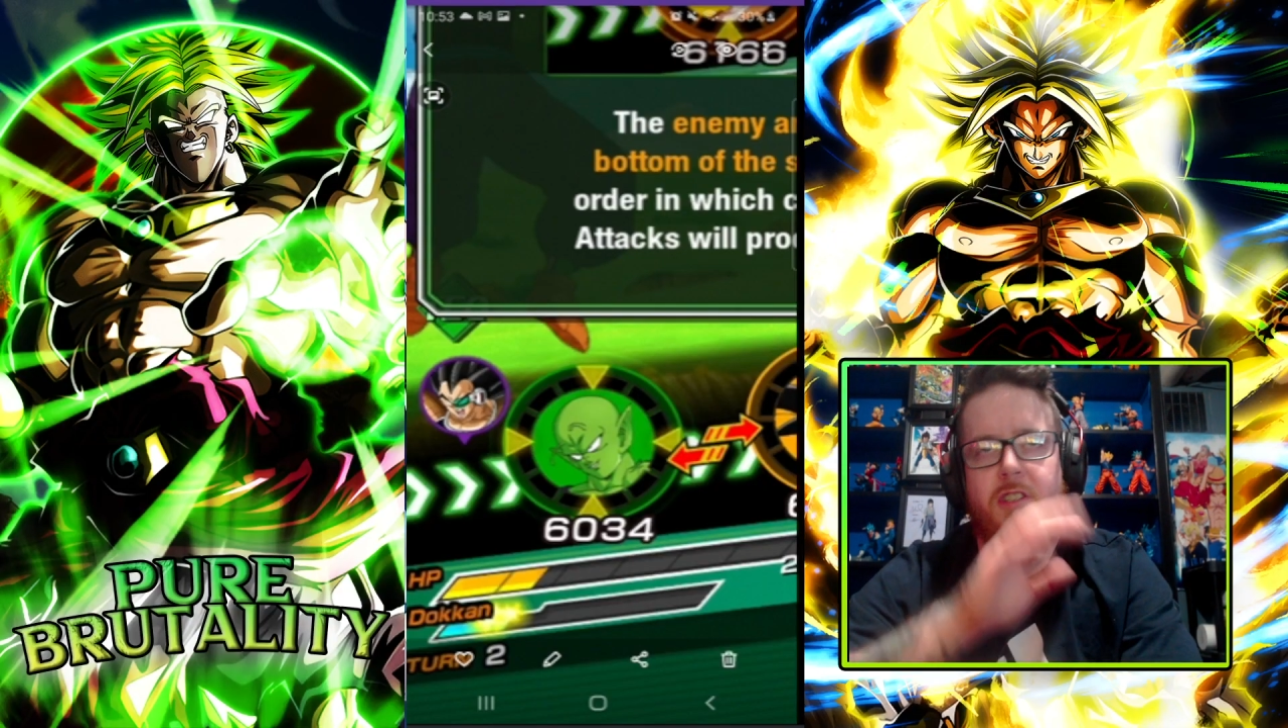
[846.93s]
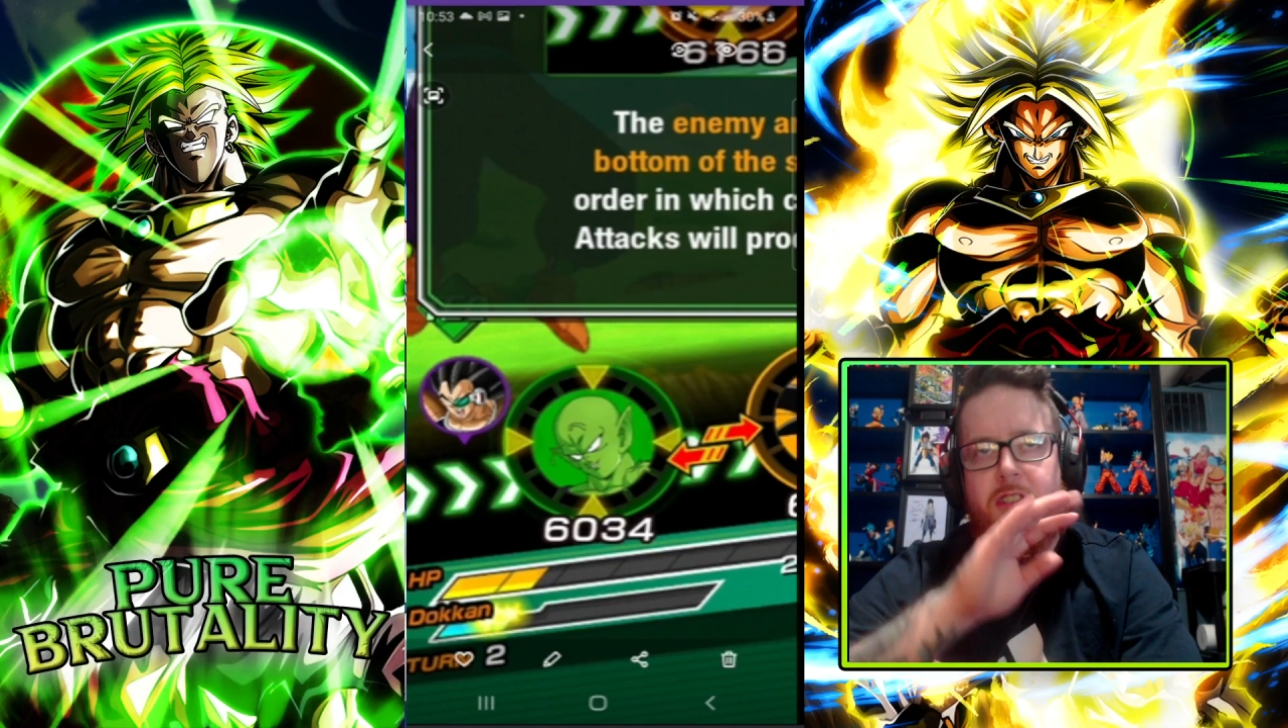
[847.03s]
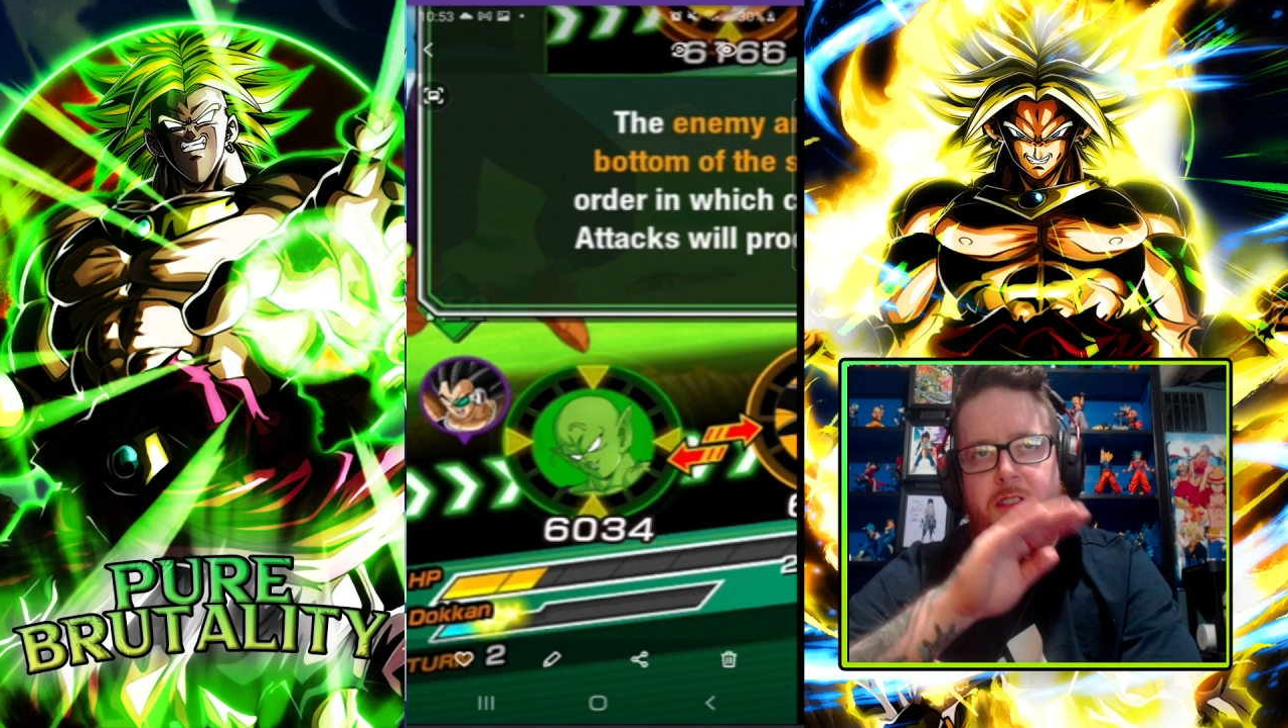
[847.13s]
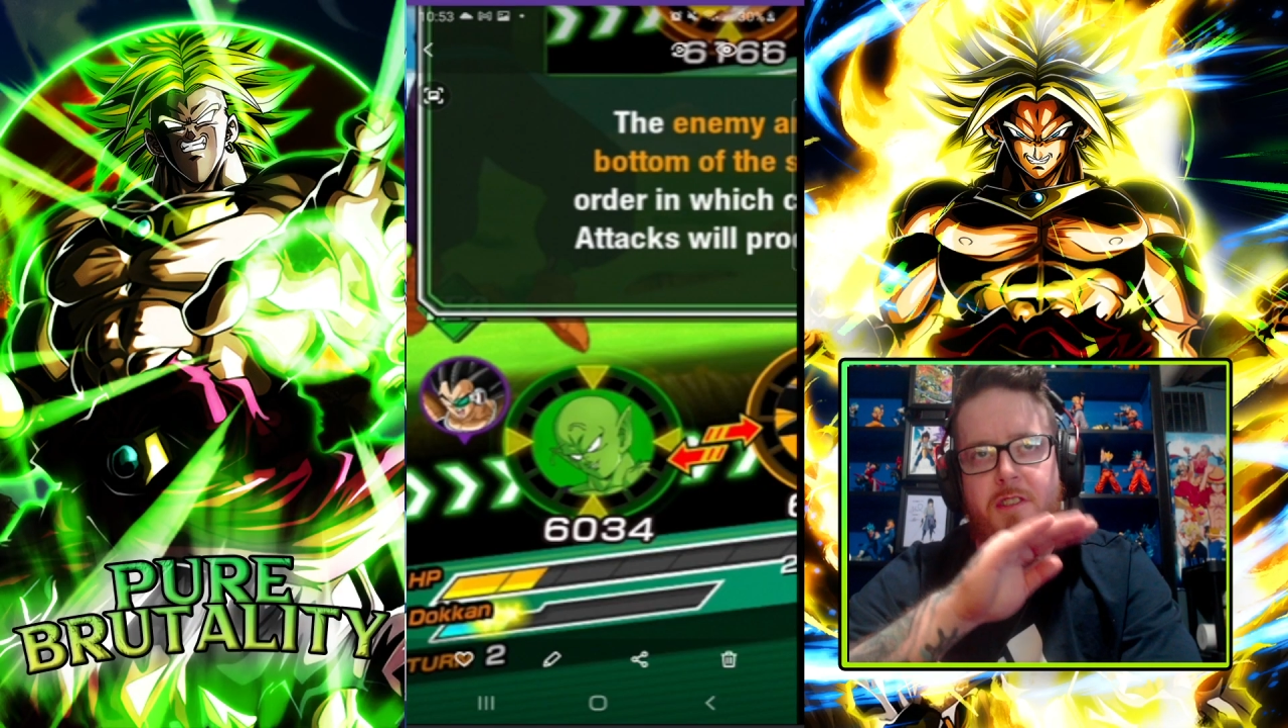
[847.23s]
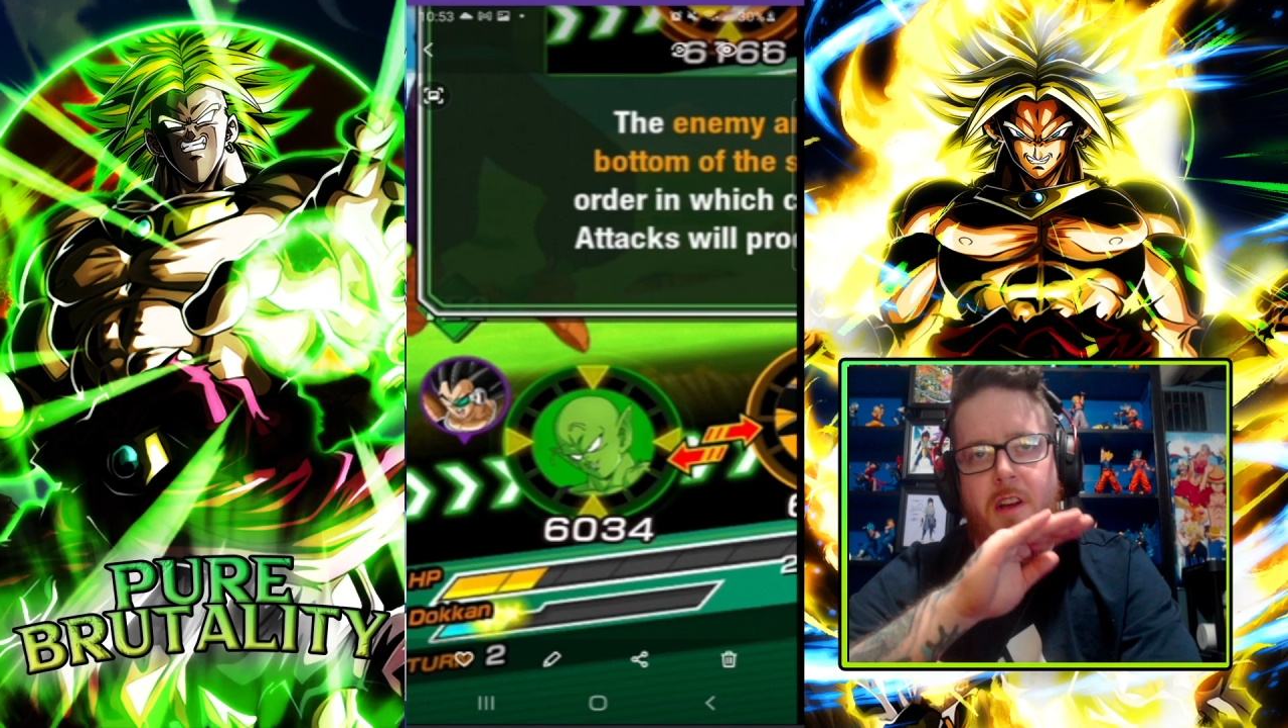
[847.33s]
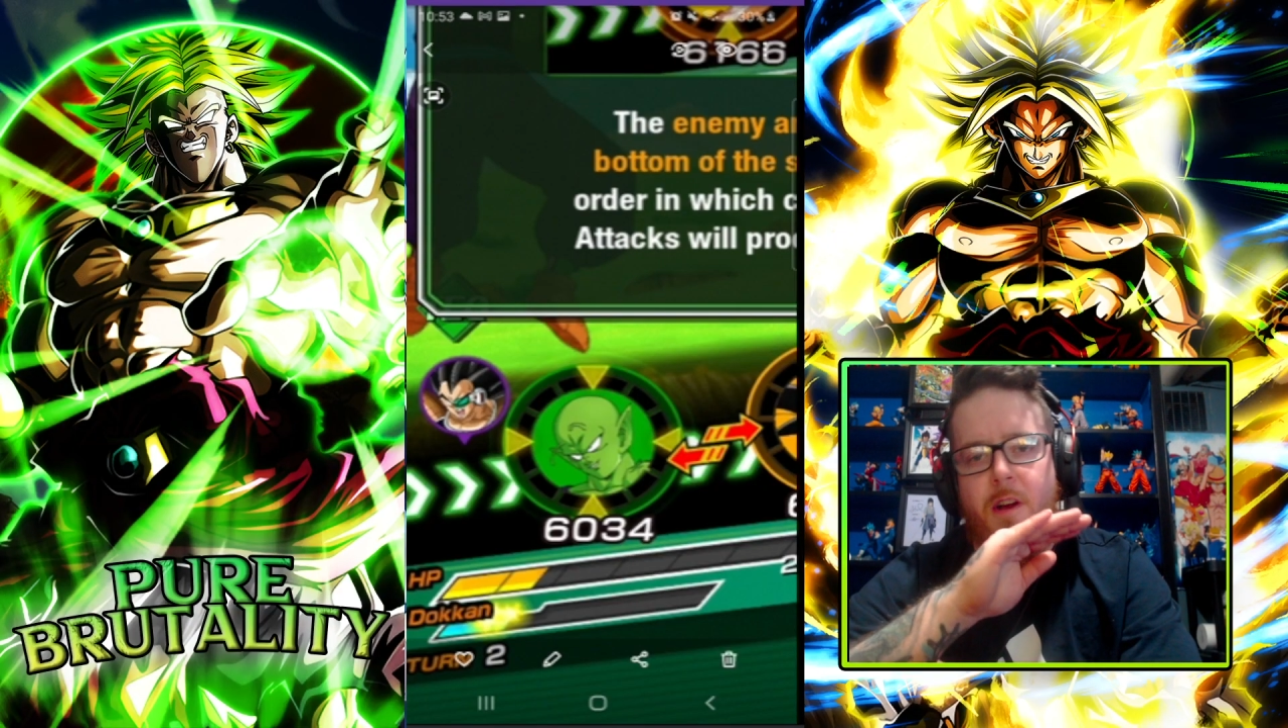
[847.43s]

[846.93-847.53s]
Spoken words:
just